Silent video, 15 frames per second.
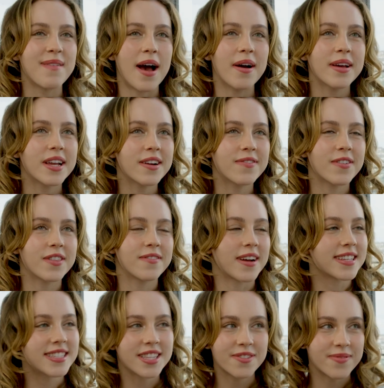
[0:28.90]
I'm out here for the
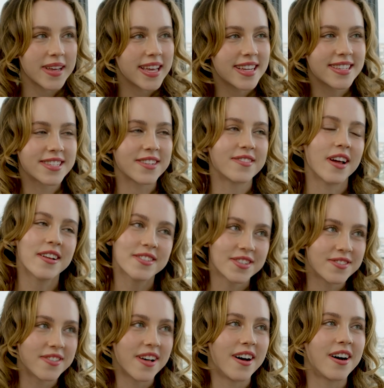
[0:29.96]
rest of the week, so not
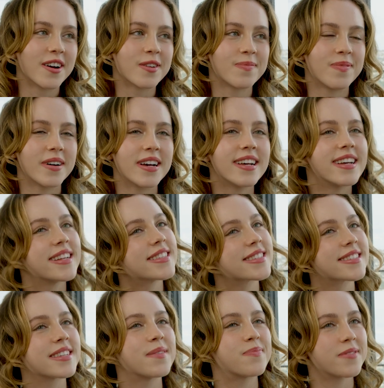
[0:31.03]
too long, but
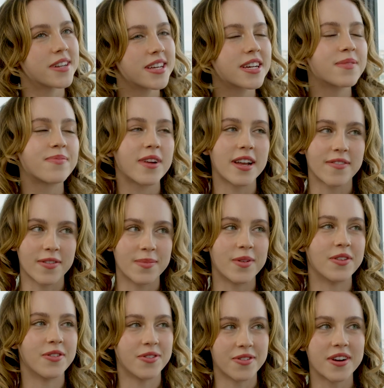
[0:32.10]
it's a pretty good break
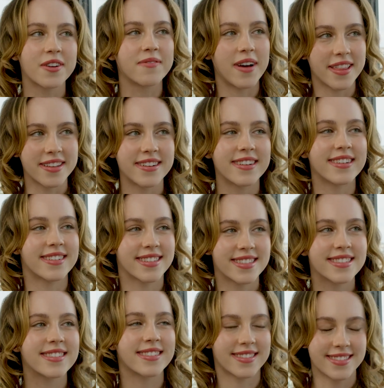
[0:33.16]
from the New York weather.
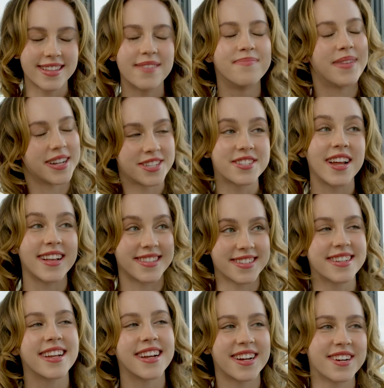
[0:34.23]
Yeah. It's much nicer